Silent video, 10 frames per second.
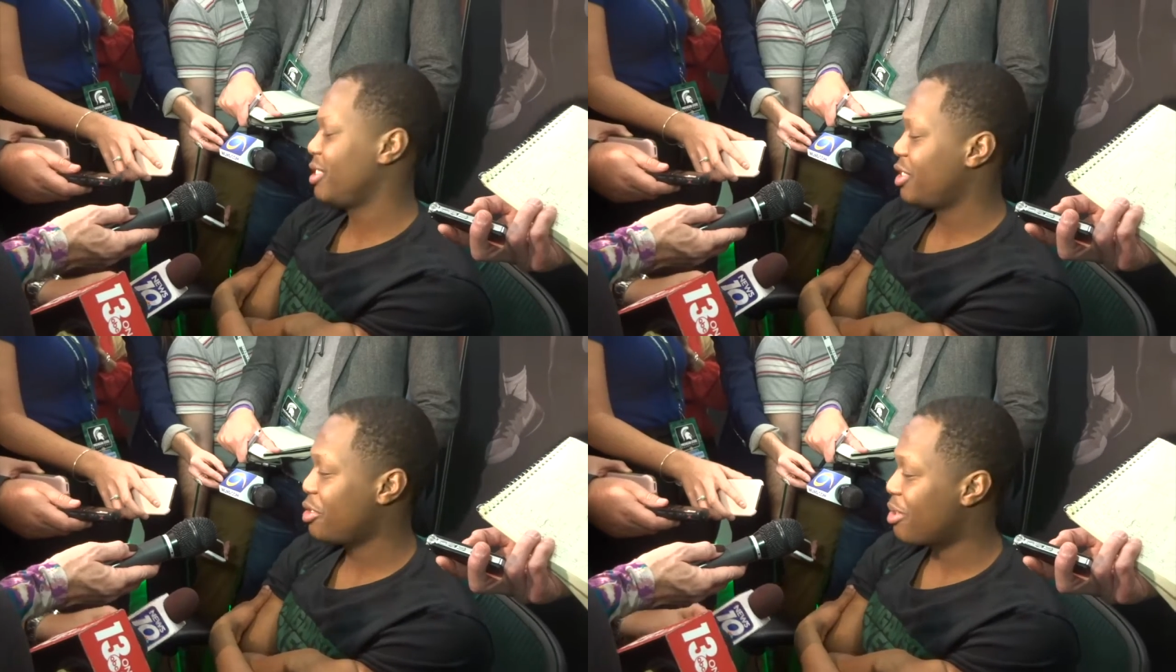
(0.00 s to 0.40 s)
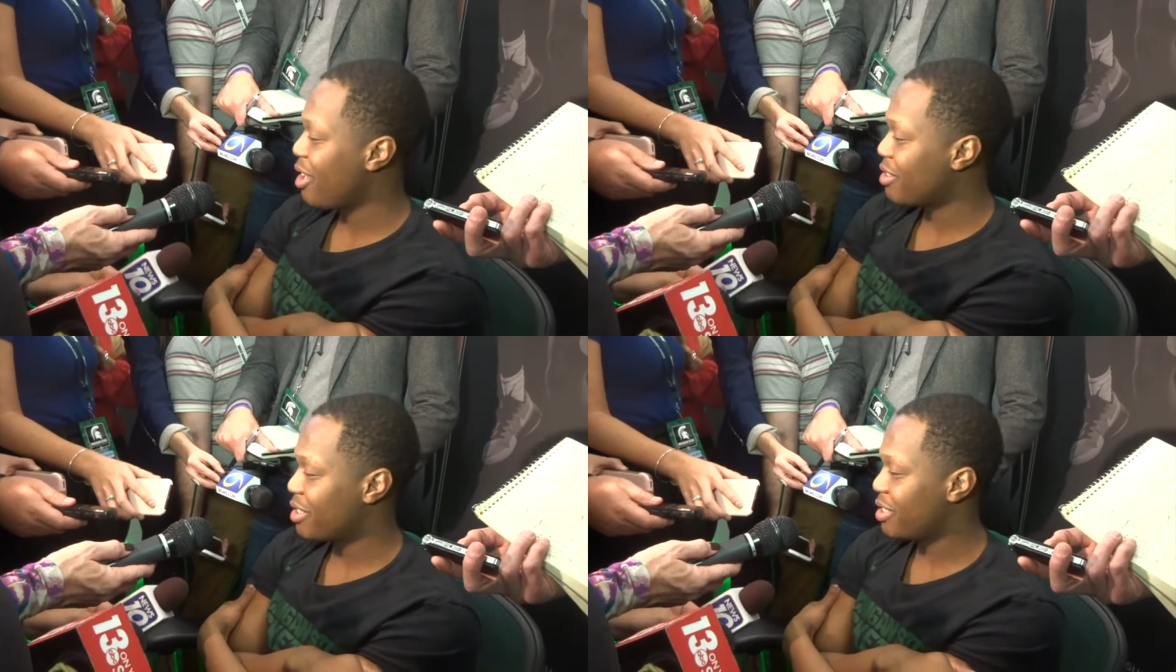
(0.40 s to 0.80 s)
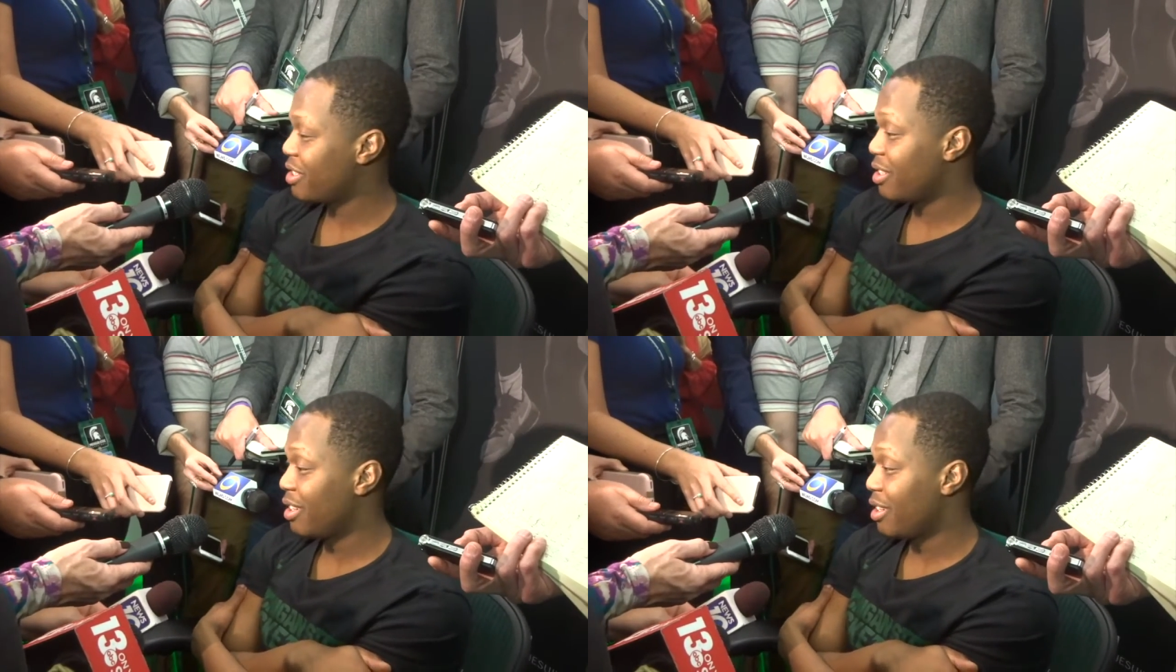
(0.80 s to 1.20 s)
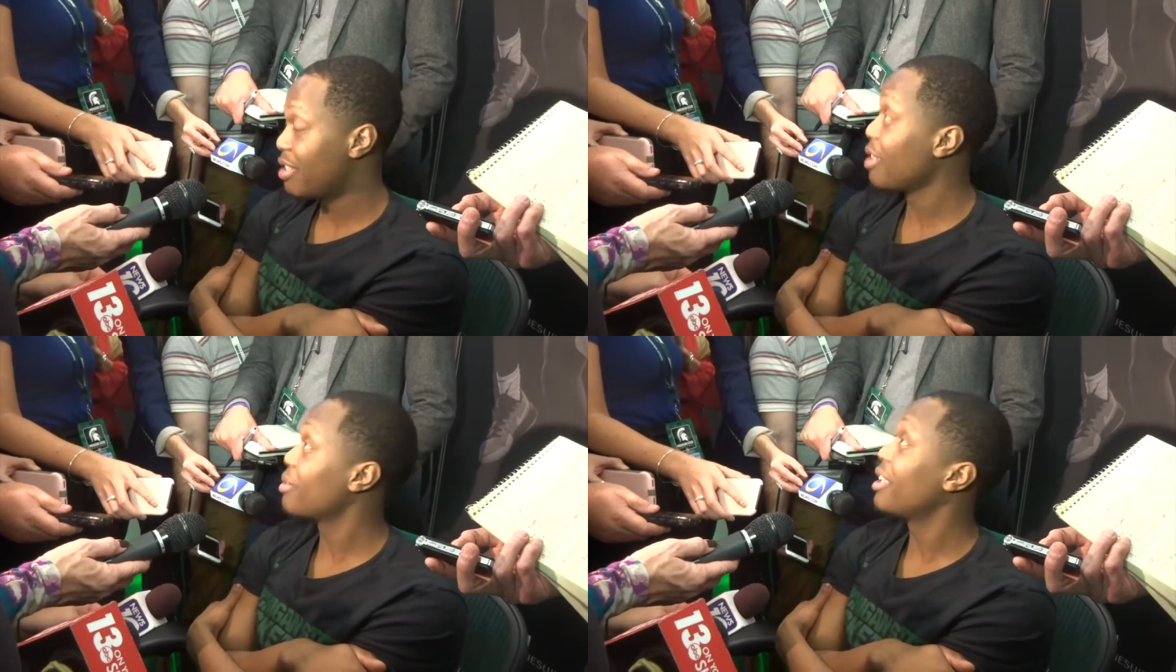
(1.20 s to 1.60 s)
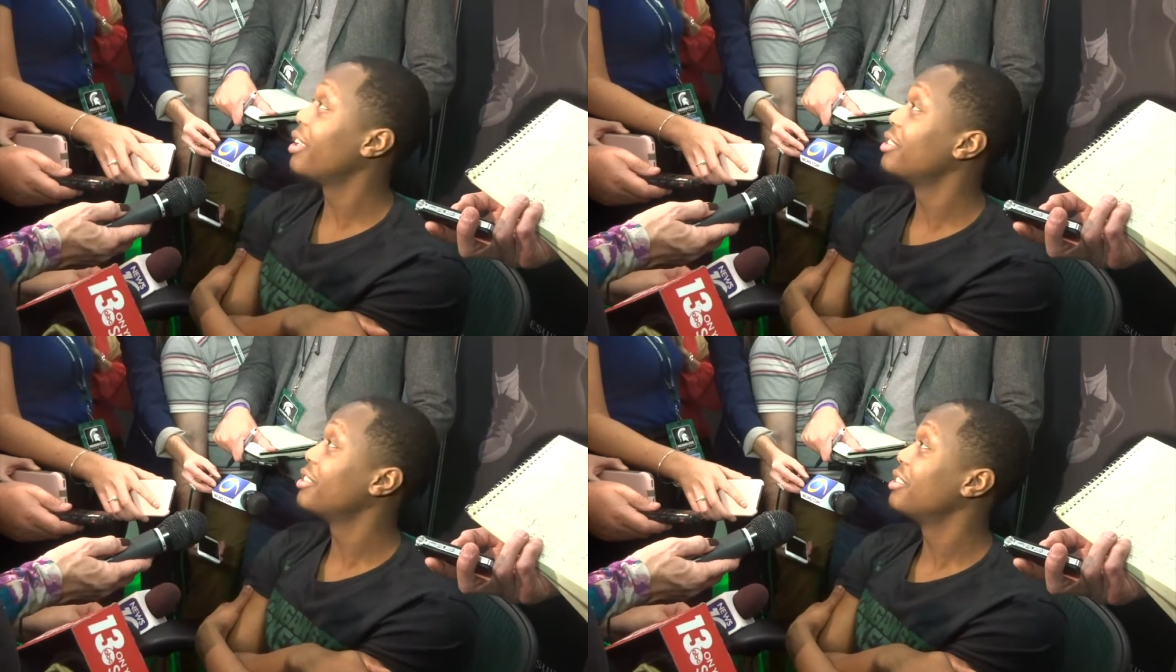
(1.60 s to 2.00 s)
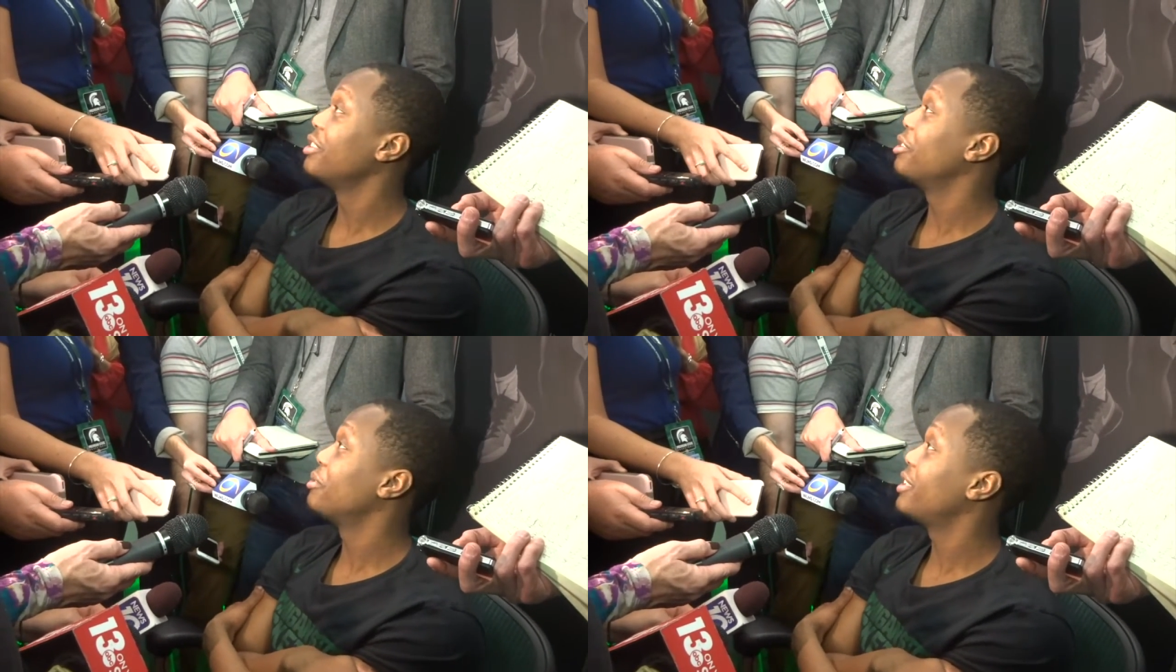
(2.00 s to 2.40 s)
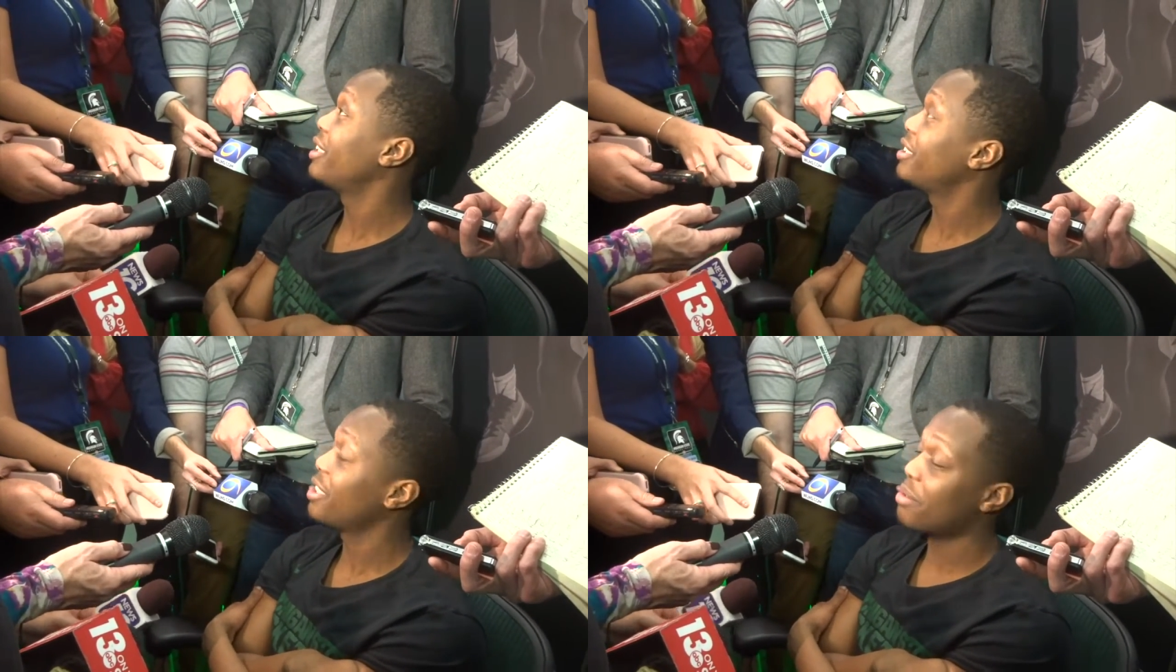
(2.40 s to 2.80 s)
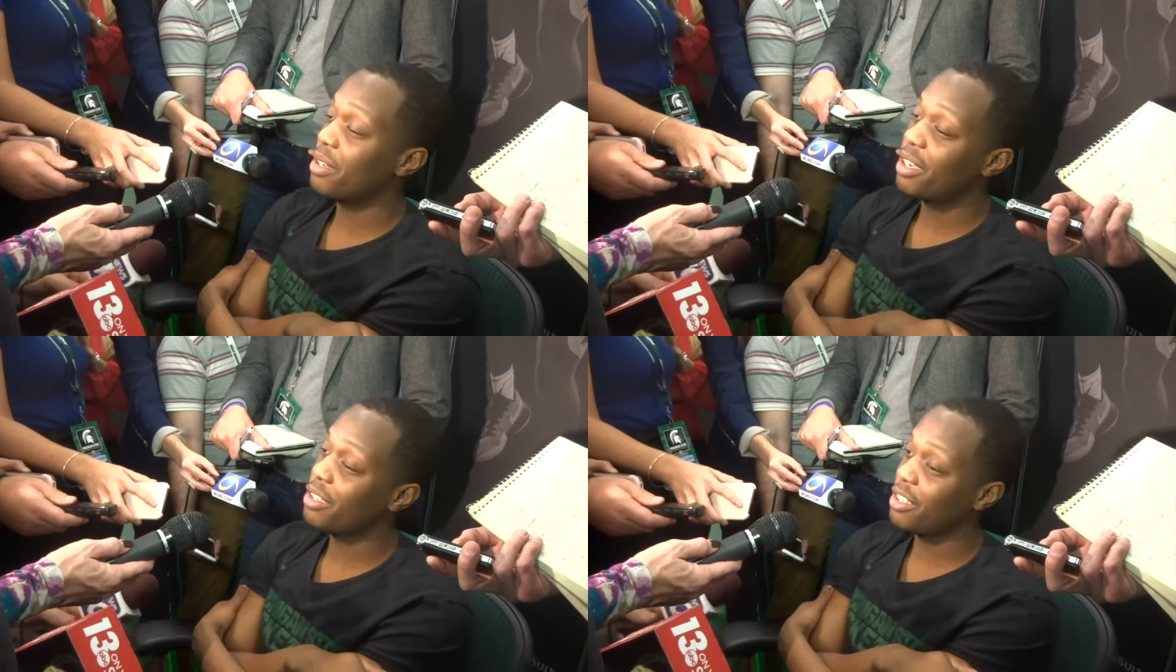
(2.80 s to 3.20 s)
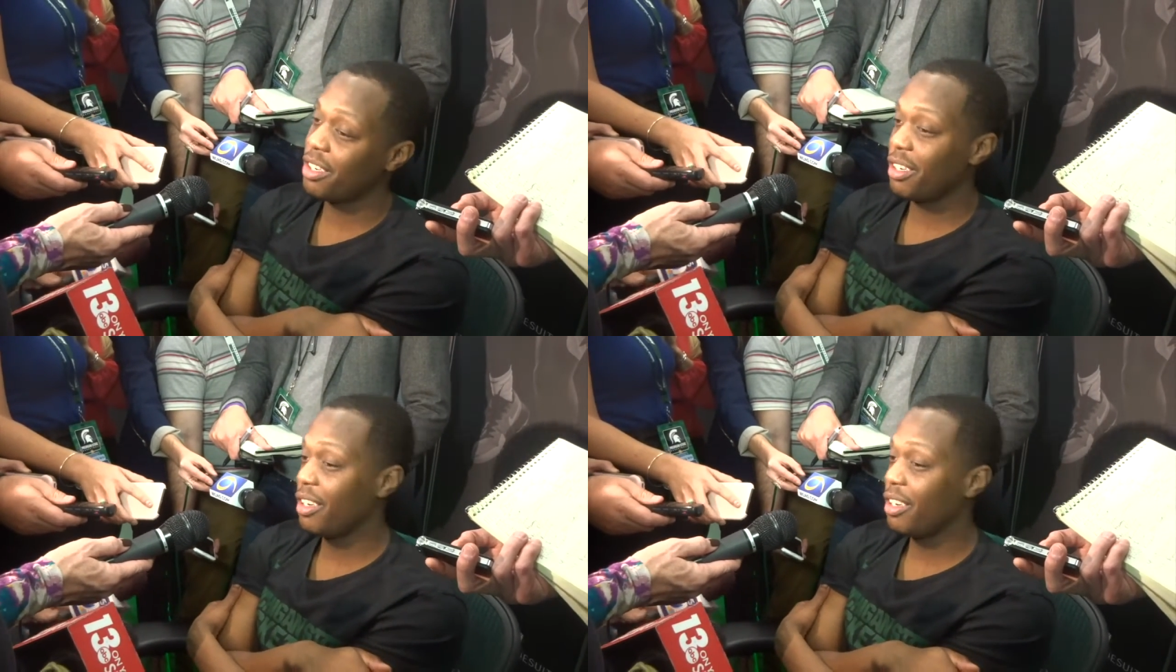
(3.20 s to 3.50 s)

It's two hours of just something else. You know what I'm saying? Something else.